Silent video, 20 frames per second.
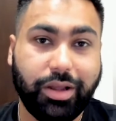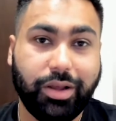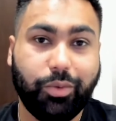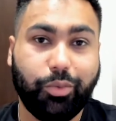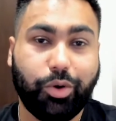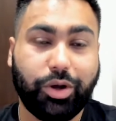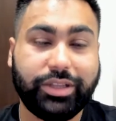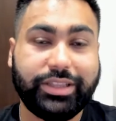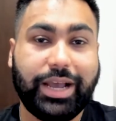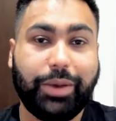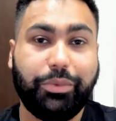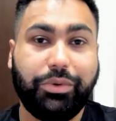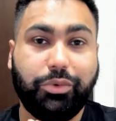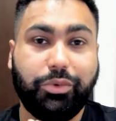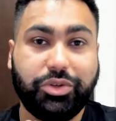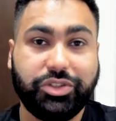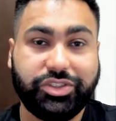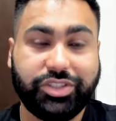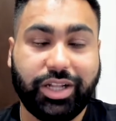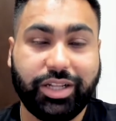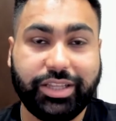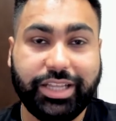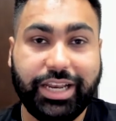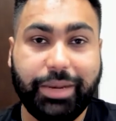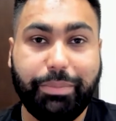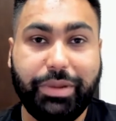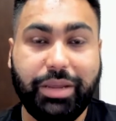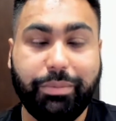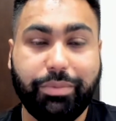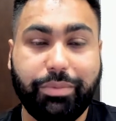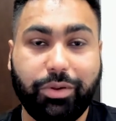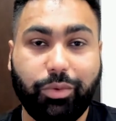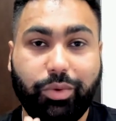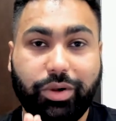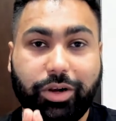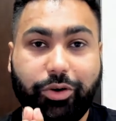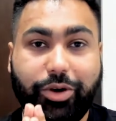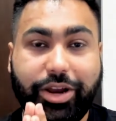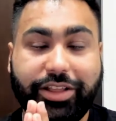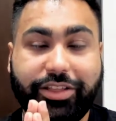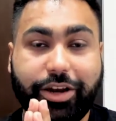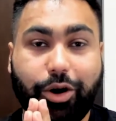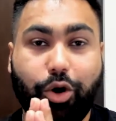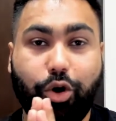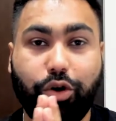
what that will result in, people will create their